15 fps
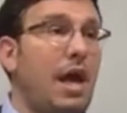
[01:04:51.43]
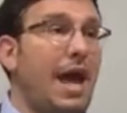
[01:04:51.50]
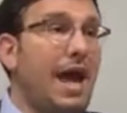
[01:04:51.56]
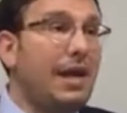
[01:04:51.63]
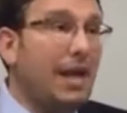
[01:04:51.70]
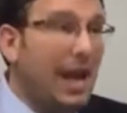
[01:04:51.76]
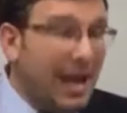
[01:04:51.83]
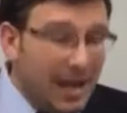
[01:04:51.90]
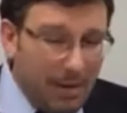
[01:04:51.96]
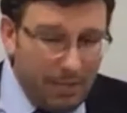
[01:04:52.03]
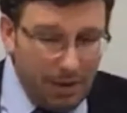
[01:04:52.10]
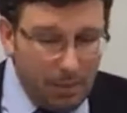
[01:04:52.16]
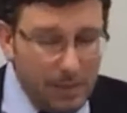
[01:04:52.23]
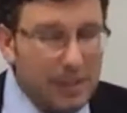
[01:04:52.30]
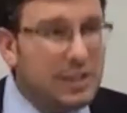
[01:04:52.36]
and I'm going
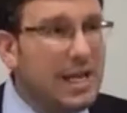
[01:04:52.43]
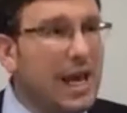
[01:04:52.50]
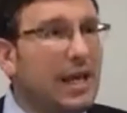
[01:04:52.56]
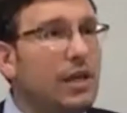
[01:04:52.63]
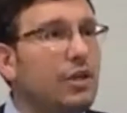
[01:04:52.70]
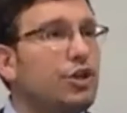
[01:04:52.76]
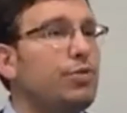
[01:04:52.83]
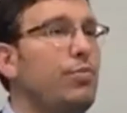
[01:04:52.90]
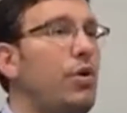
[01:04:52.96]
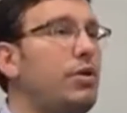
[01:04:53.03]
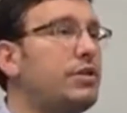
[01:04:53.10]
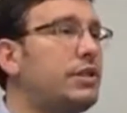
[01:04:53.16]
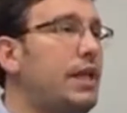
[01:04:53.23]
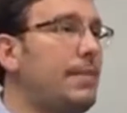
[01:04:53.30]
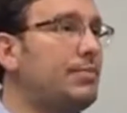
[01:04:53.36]
to be taking small
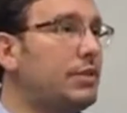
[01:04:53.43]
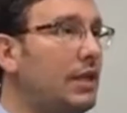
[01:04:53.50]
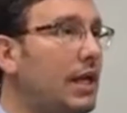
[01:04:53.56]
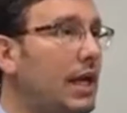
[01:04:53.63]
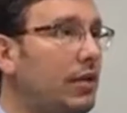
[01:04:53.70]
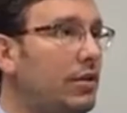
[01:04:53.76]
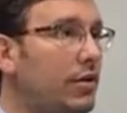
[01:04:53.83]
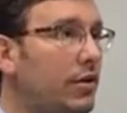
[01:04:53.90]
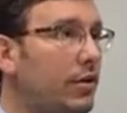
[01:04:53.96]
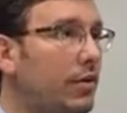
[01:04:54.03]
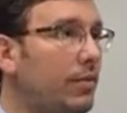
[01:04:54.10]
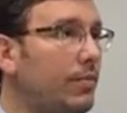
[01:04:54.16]
steps to get there.